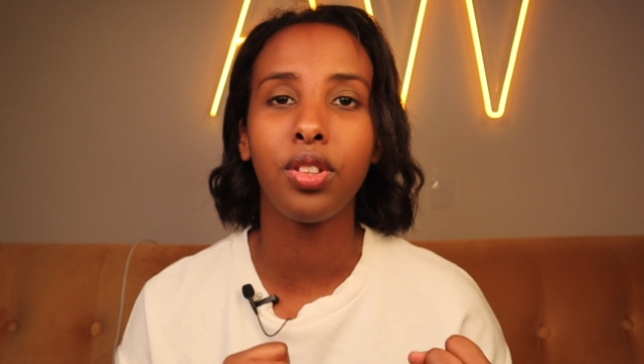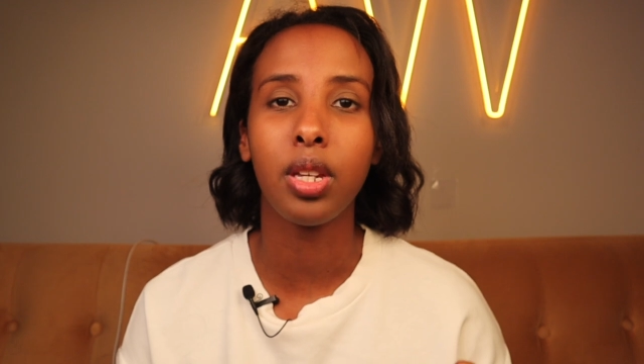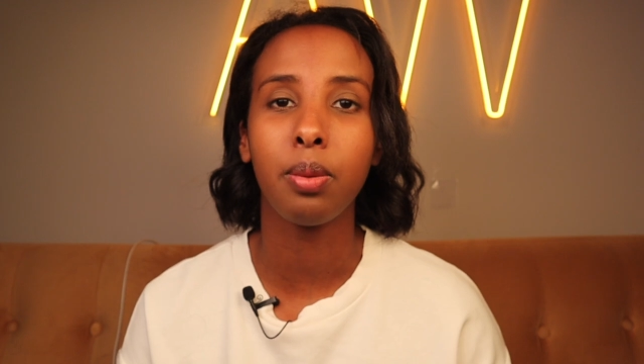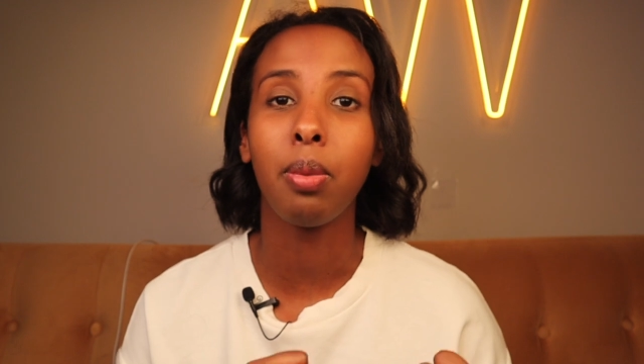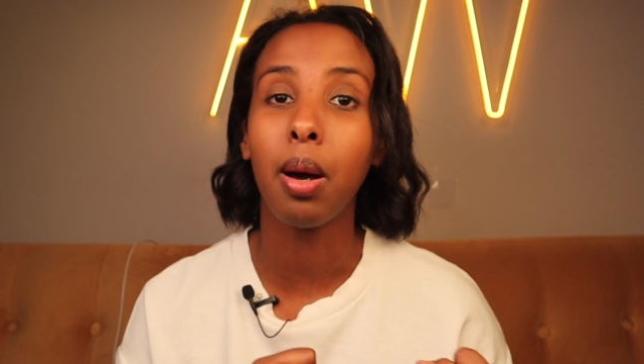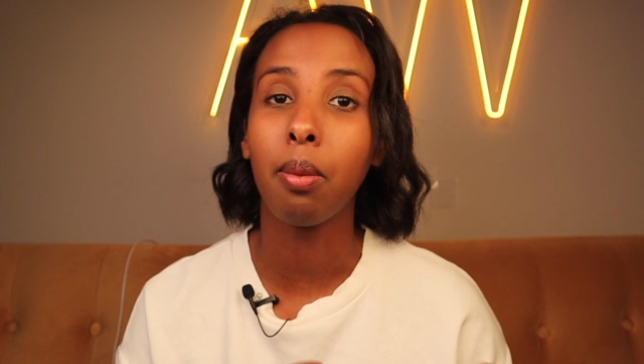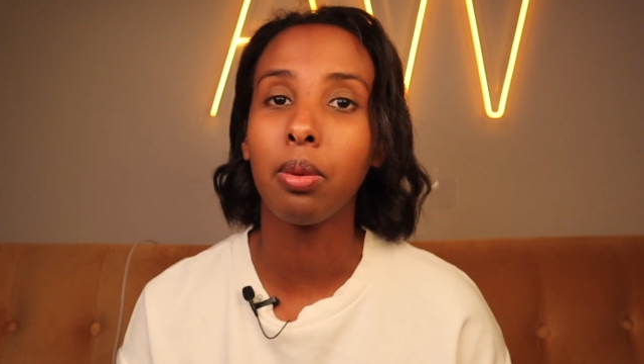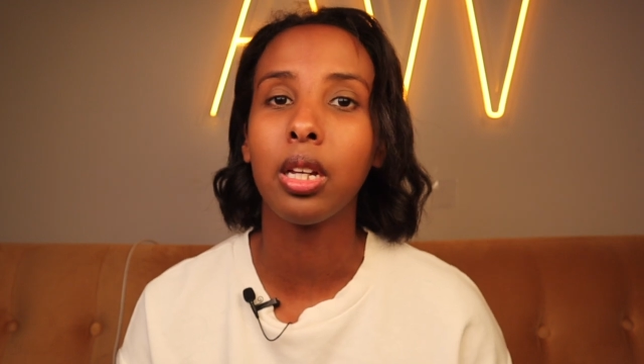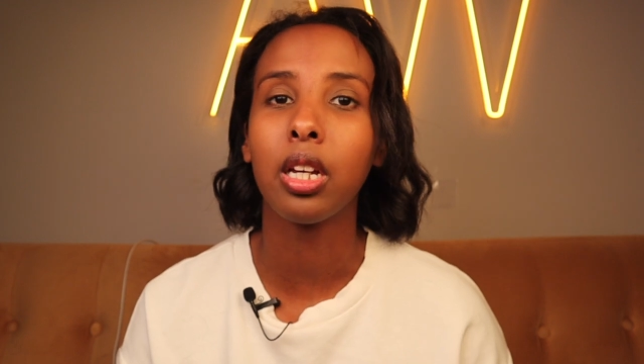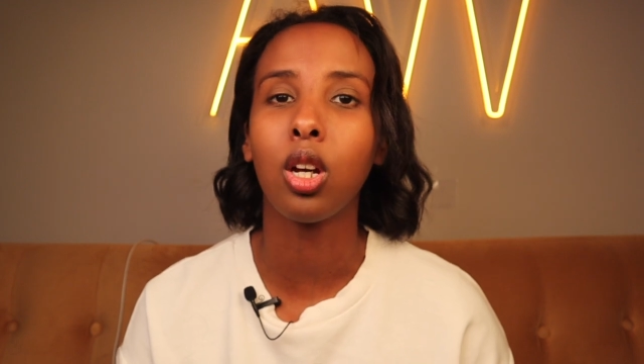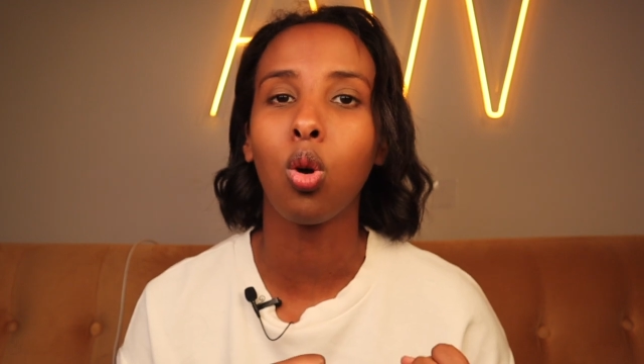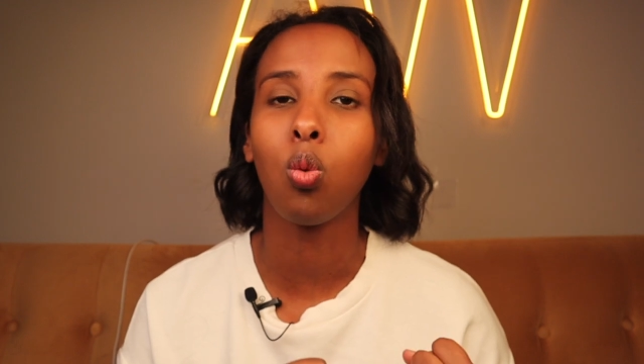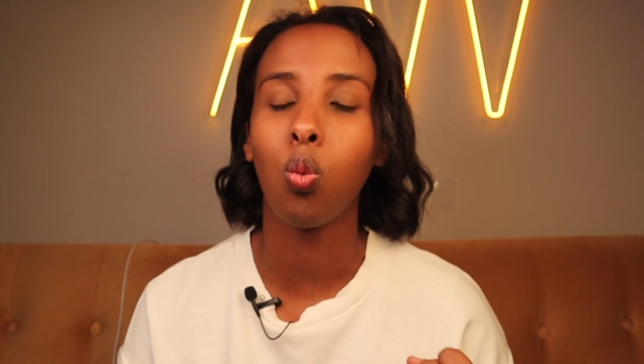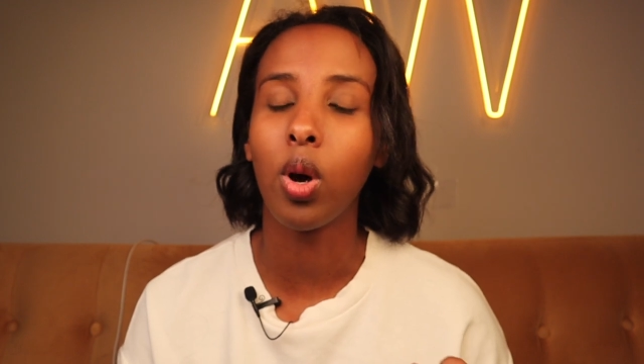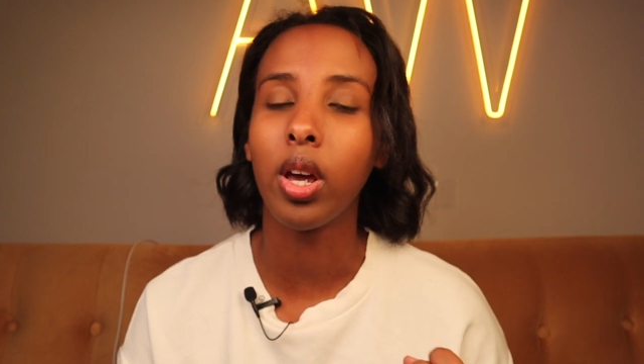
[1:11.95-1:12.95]
the public
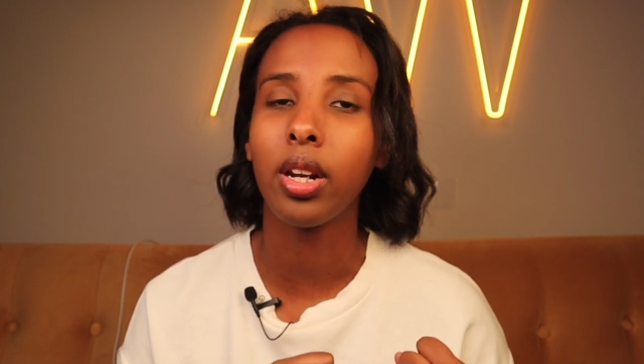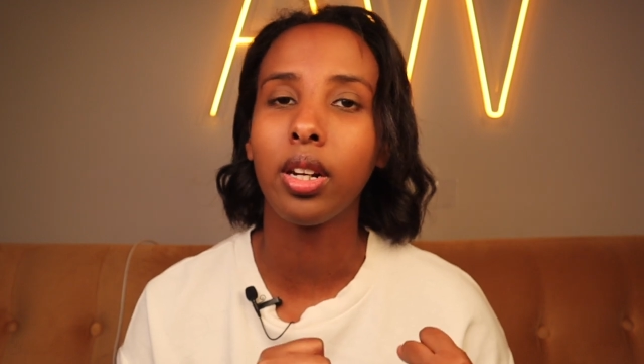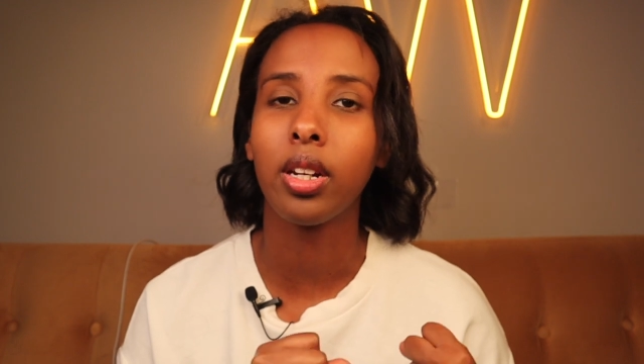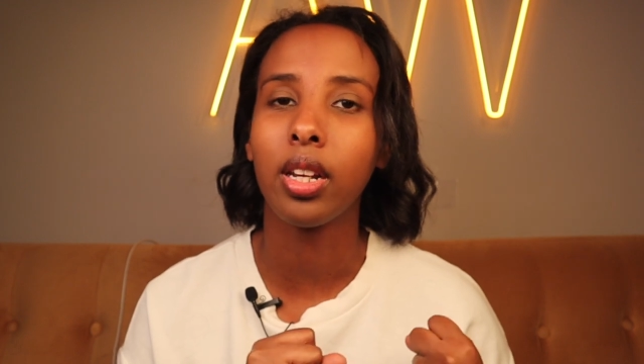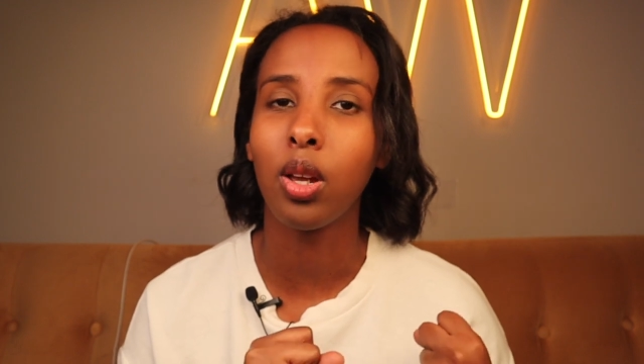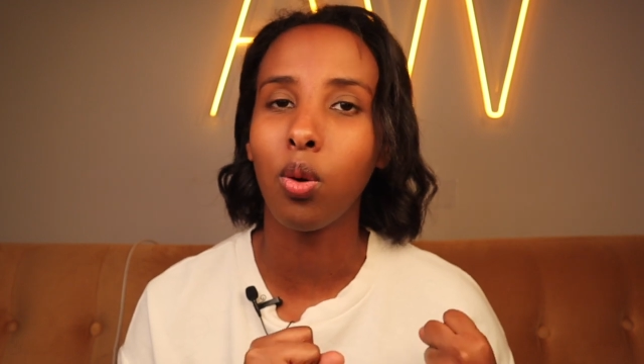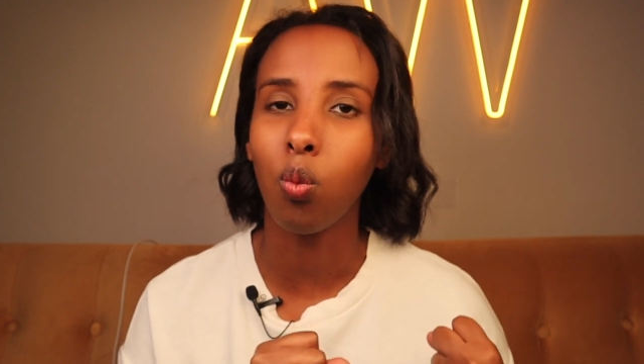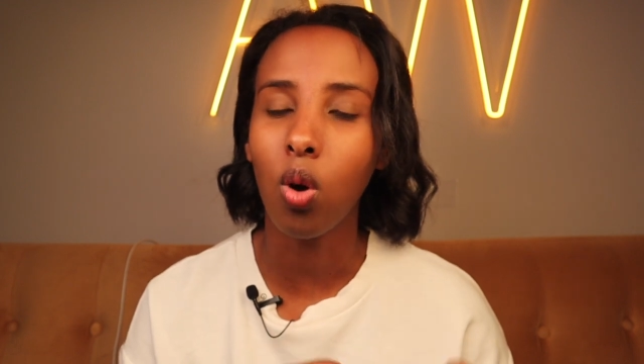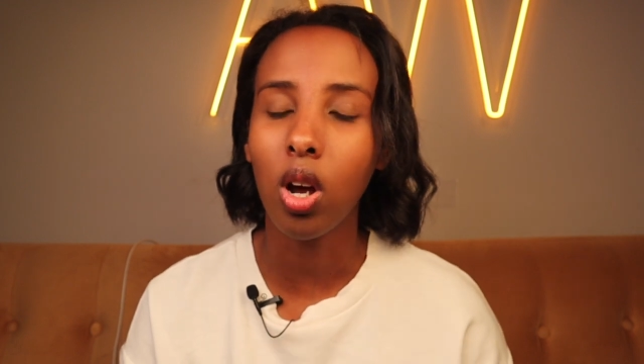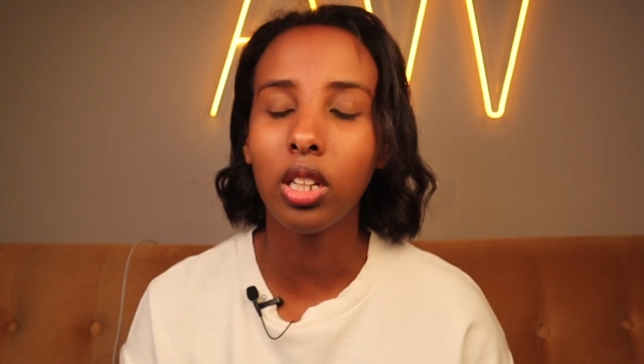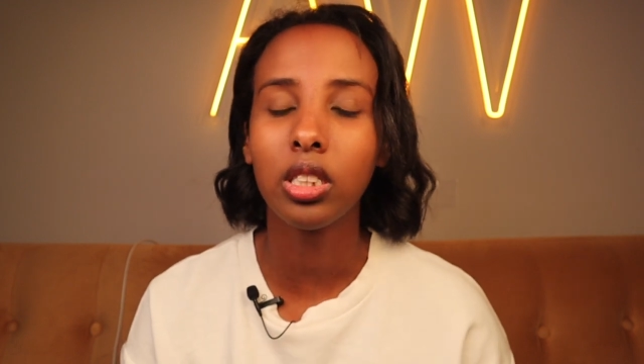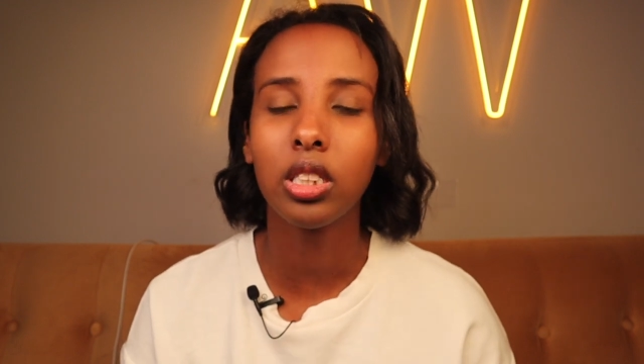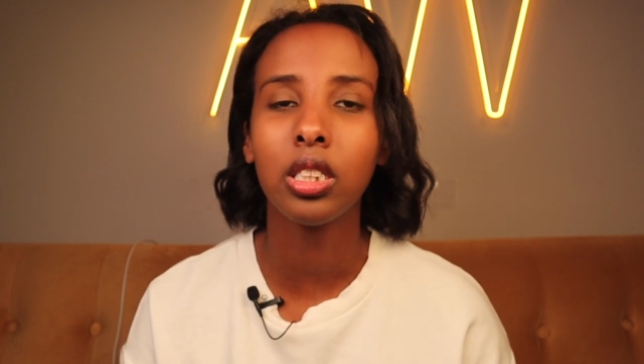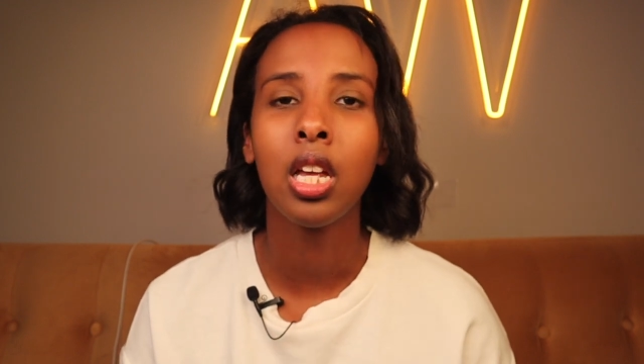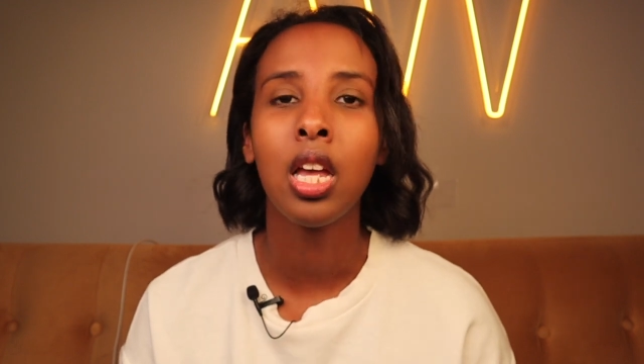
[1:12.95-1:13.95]
what it
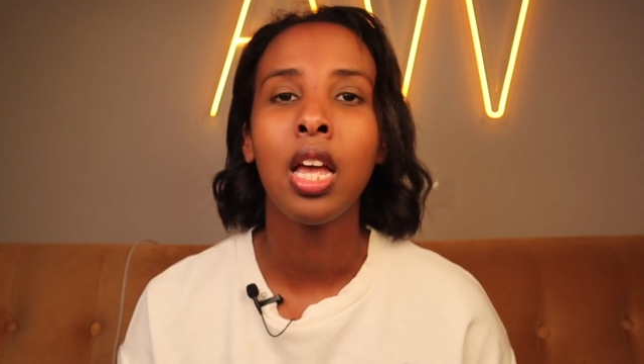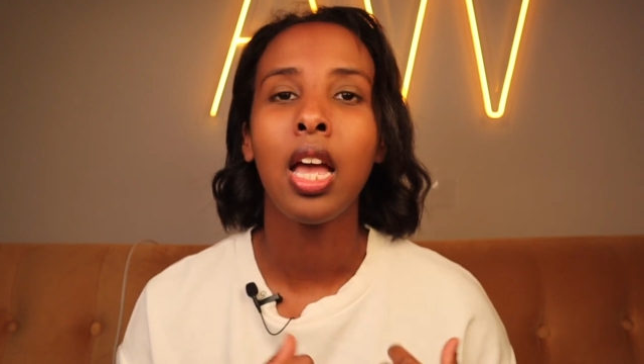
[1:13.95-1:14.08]
wants.